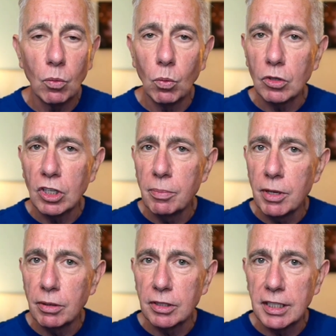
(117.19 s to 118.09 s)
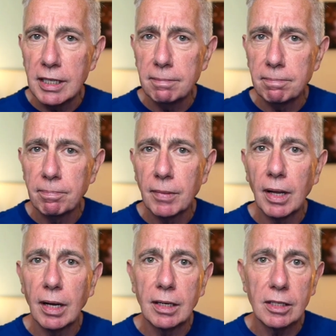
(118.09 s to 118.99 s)
One community,
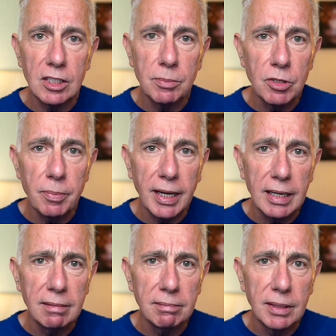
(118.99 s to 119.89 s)
a custom domain,